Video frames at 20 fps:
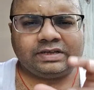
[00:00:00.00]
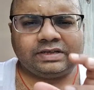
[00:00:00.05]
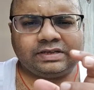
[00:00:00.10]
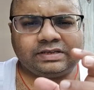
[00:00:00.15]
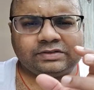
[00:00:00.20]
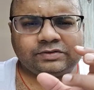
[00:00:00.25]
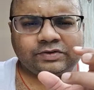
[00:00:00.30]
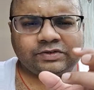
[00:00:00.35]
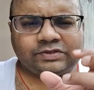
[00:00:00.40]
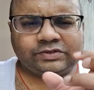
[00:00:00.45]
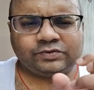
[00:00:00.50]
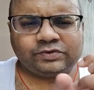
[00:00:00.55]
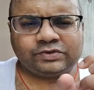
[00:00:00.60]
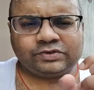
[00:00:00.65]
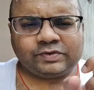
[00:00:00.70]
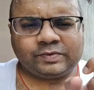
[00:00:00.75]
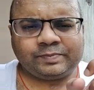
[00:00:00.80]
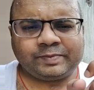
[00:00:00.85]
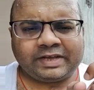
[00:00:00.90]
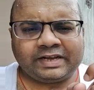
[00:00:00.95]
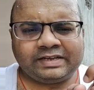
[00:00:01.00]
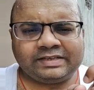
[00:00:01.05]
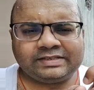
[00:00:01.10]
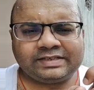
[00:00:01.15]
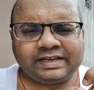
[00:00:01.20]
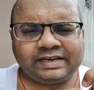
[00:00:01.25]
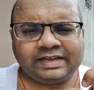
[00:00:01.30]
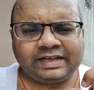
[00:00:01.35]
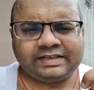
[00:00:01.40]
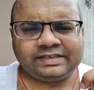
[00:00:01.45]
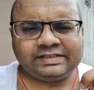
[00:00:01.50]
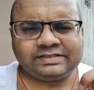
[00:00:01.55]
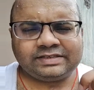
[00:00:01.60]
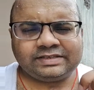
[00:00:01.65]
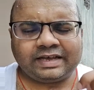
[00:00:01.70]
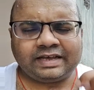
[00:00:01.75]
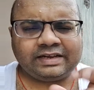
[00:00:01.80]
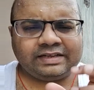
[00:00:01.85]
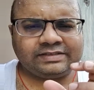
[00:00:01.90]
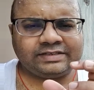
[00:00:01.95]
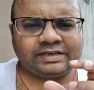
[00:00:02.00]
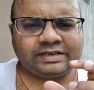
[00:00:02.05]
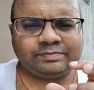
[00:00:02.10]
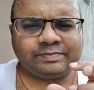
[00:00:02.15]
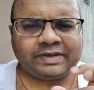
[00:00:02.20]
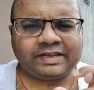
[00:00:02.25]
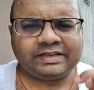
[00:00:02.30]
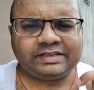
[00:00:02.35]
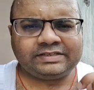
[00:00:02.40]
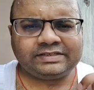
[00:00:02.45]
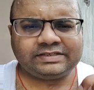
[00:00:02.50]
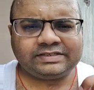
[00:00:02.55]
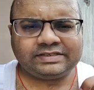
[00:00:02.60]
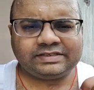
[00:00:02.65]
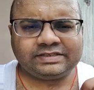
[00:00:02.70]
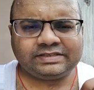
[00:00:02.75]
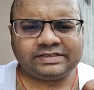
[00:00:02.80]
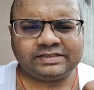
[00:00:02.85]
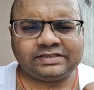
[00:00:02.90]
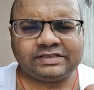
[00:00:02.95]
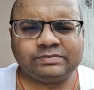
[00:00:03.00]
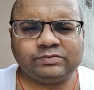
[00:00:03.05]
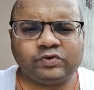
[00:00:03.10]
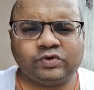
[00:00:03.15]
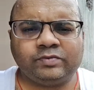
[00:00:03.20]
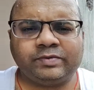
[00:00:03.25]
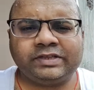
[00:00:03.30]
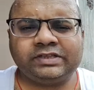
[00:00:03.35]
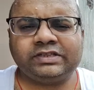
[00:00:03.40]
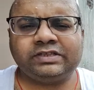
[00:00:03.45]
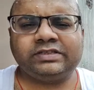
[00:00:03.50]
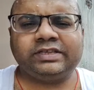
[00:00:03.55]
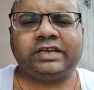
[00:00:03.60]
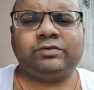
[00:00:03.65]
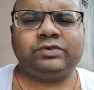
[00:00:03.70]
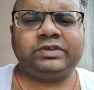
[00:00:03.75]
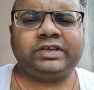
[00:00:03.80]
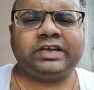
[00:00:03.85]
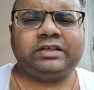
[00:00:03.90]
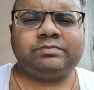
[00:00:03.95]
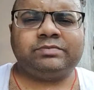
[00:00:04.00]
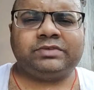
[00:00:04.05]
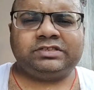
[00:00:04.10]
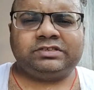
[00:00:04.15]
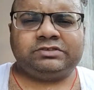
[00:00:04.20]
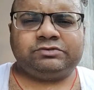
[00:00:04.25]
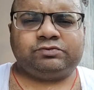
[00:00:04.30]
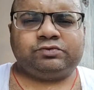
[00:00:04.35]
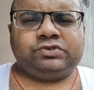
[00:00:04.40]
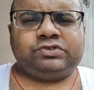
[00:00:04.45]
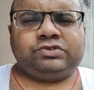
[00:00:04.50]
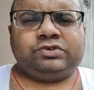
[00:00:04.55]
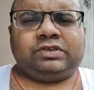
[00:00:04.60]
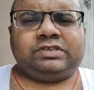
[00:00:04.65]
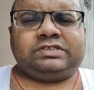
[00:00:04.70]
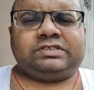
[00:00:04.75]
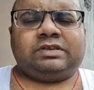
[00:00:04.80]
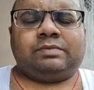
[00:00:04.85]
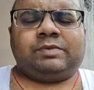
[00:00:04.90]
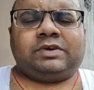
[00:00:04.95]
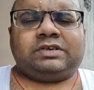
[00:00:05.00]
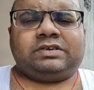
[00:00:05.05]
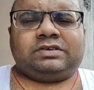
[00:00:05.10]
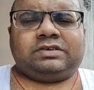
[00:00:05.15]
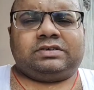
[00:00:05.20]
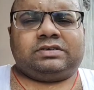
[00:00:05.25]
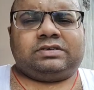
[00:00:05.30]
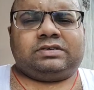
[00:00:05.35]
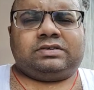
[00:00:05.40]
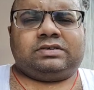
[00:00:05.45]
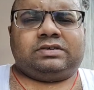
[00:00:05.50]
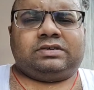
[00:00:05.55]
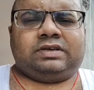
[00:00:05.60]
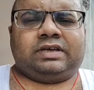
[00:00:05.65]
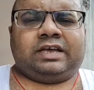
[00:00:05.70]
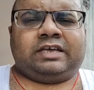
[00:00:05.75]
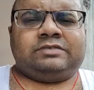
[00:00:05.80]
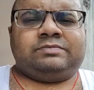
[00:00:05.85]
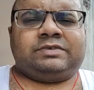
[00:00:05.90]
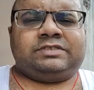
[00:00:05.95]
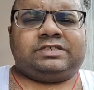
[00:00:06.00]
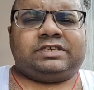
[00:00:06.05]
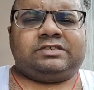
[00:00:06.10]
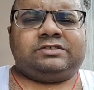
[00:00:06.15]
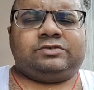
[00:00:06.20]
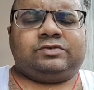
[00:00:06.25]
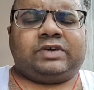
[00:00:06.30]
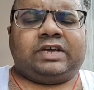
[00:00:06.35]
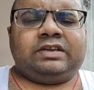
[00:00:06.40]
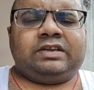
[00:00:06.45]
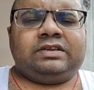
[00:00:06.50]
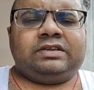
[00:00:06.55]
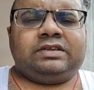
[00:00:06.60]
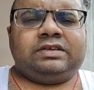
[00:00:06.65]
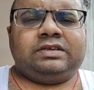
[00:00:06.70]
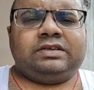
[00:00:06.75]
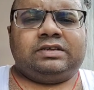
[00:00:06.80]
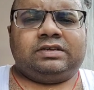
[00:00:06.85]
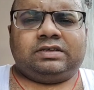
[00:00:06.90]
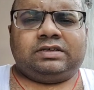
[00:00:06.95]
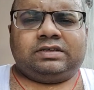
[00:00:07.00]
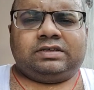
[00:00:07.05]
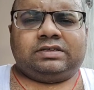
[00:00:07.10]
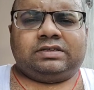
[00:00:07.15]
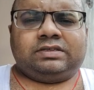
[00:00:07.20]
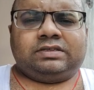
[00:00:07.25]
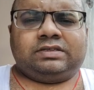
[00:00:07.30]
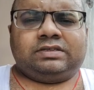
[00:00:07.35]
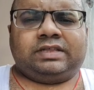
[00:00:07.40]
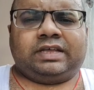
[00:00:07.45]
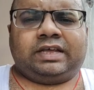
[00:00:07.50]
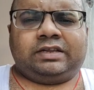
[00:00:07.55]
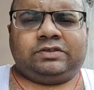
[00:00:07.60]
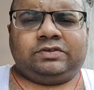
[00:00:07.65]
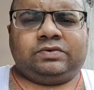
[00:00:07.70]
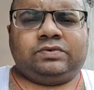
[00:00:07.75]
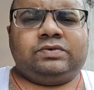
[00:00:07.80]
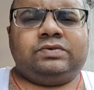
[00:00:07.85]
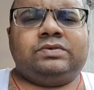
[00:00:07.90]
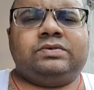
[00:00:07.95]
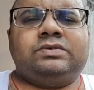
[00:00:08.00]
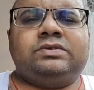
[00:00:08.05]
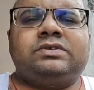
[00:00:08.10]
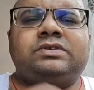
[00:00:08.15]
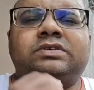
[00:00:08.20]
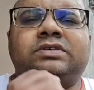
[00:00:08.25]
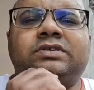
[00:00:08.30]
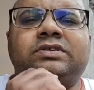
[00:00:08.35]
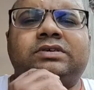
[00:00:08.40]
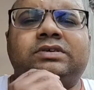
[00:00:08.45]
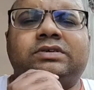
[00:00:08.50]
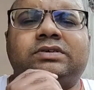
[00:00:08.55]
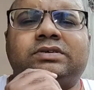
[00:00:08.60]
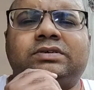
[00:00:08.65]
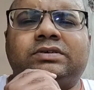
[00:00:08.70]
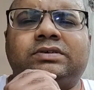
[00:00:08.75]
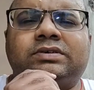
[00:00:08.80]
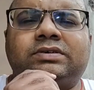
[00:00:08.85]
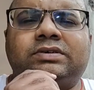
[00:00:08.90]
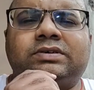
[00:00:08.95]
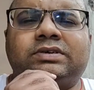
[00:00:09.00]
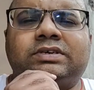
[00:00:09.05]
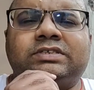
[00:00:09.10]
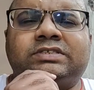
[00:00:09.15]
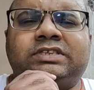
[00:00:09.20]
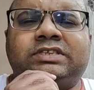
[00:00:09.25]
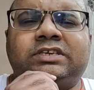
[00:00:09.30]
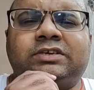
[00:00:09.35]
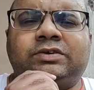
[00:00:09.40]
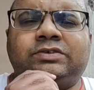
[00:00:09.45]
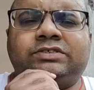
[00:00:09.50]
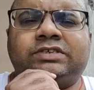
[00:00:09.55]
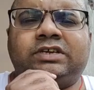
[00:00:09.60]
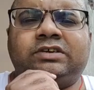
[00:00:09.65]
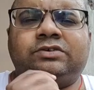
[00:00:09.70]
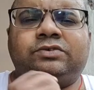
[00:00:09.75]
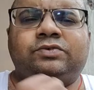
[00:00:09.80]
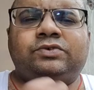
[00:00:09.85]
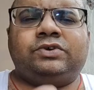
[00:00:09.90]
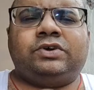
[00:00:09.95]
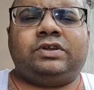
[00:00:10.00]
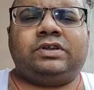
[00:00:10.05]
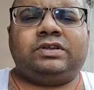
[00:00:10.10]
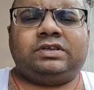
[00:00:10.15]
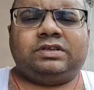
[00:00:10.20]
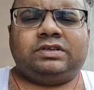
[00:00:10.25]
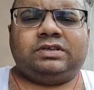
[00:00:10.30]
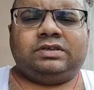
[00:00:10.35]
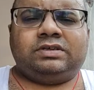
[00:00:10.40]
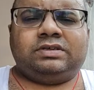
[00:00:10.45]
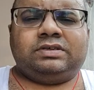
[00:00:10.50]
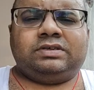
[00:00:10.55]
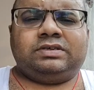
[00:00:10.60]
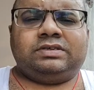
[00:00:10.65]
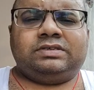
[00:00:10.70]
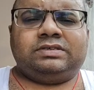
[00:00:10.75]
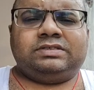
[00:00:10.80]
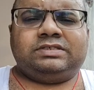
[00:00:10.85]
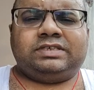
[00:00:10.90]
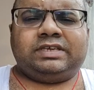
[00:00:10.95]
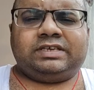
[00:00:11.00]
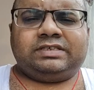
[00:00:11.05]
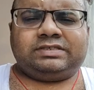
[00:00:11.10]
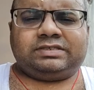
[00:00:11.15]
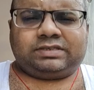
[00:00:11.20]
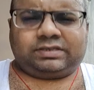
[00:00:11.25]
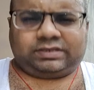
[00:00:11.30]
So squeeze your penis and anus and penis. This is Mool bandh. Then Udyan bandh, you squeeze your stomach as much as you can. Then you stick your chin to your chest.